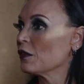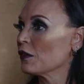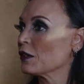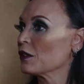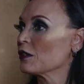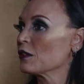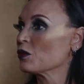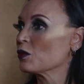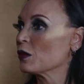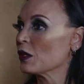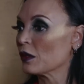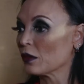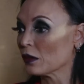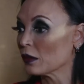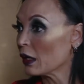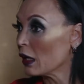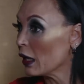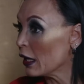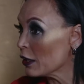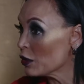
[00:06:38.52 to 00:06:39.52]
this with,
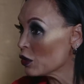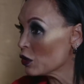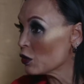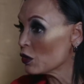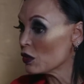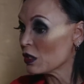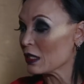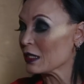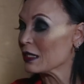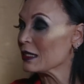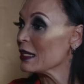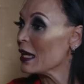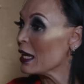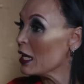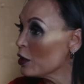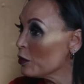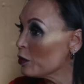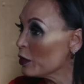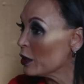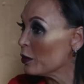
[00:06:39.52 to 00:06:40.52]
as you said,
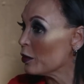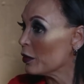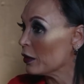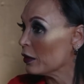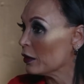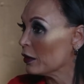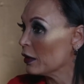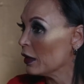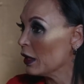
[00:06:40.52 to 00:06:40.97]
10 people,